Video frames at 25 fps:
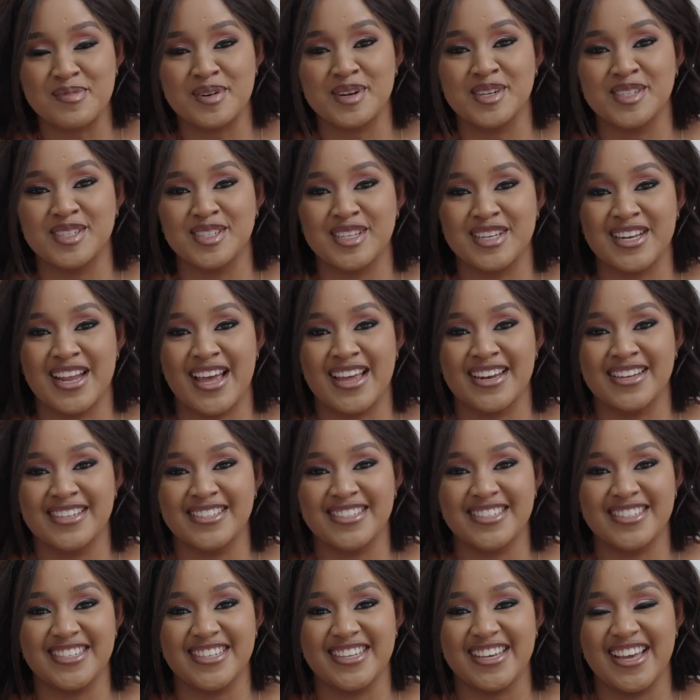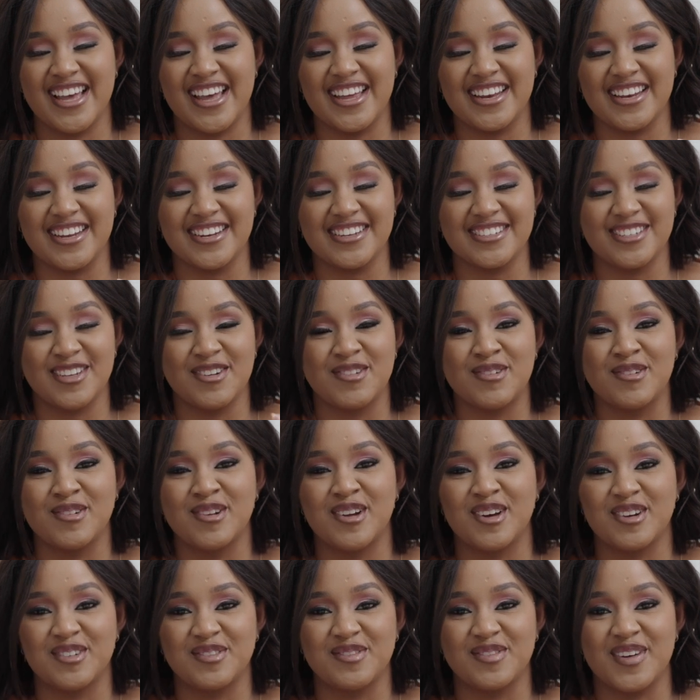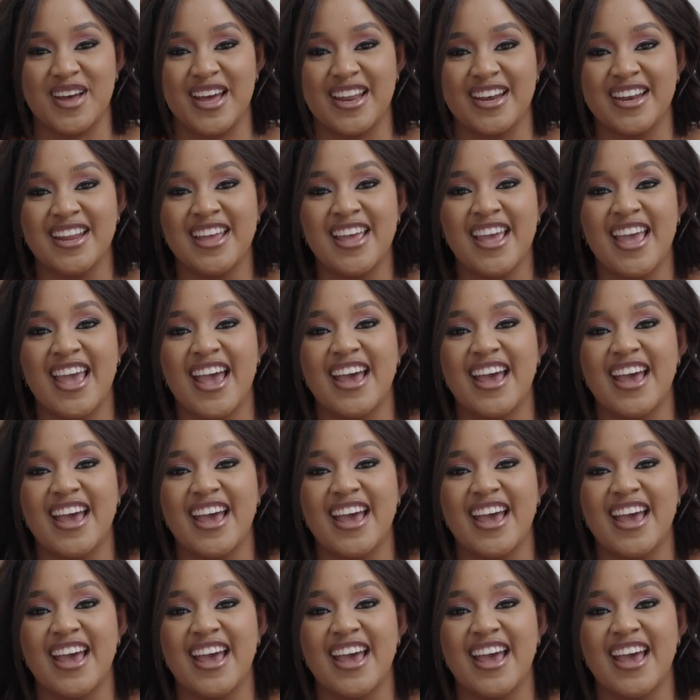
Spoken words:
personality and it is a whole lot of fun.